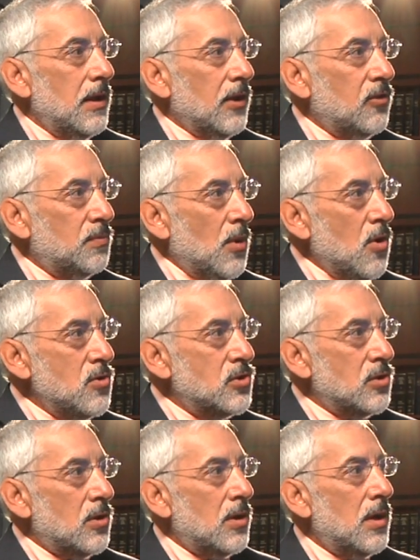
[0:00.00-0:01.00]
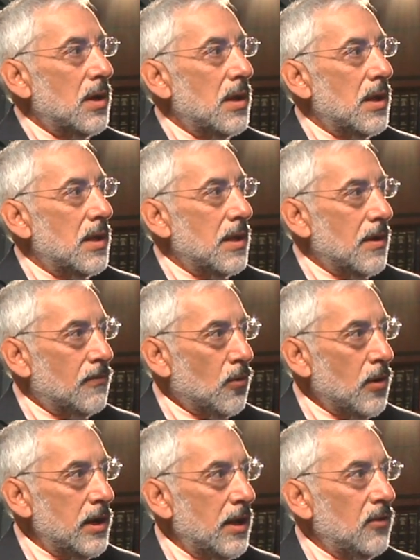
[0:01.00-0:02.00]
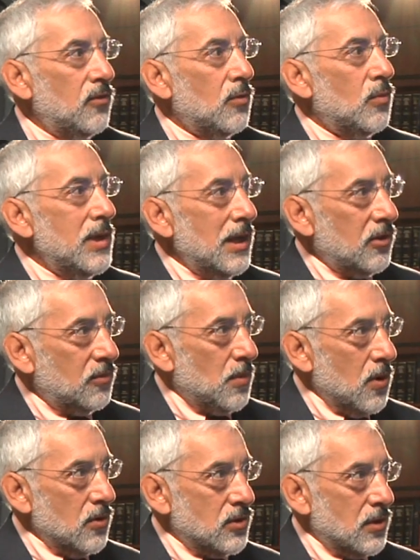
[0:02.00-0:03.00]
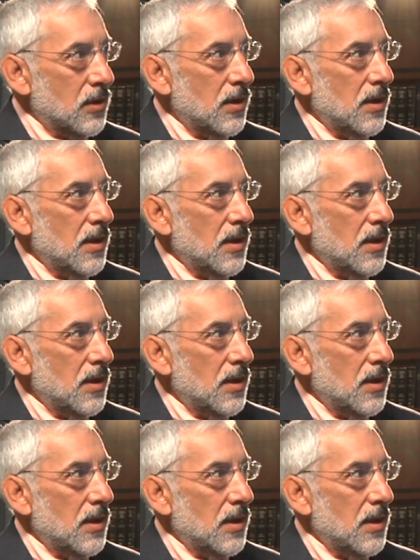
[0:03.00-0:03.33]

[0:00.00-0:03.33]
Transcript: exposure, avoidance, re-exposure.